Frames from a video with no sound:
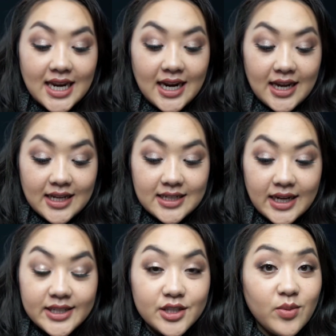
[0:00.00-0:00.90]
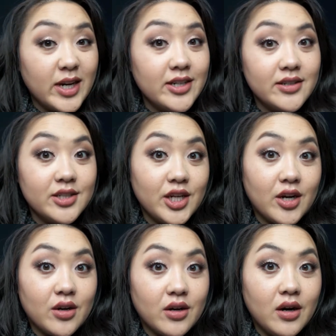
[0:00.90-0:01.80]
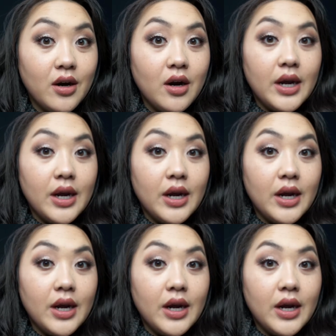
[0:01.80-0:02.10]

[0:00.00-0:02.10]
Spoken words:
and I just wanted to share